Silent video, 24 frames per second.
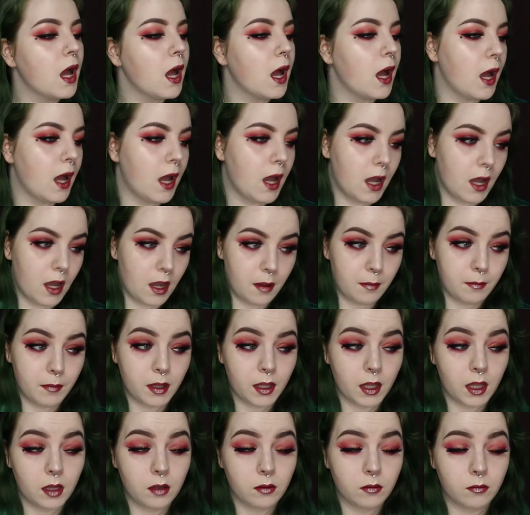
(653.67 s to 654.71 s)

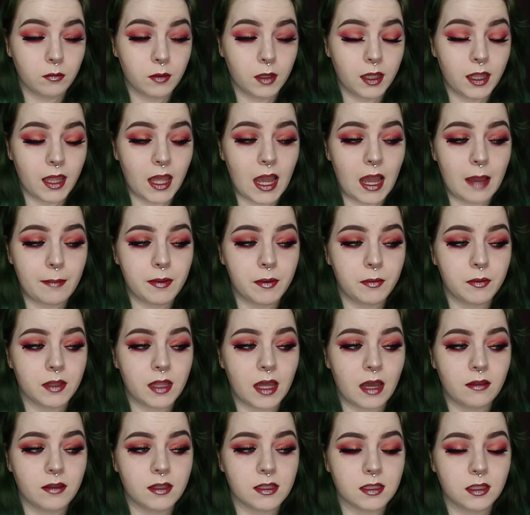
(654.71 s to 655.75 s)
Really happy with
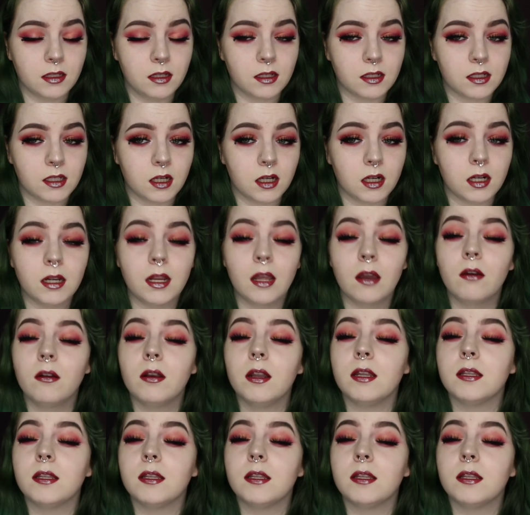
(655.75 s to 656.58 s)
how this look turned out.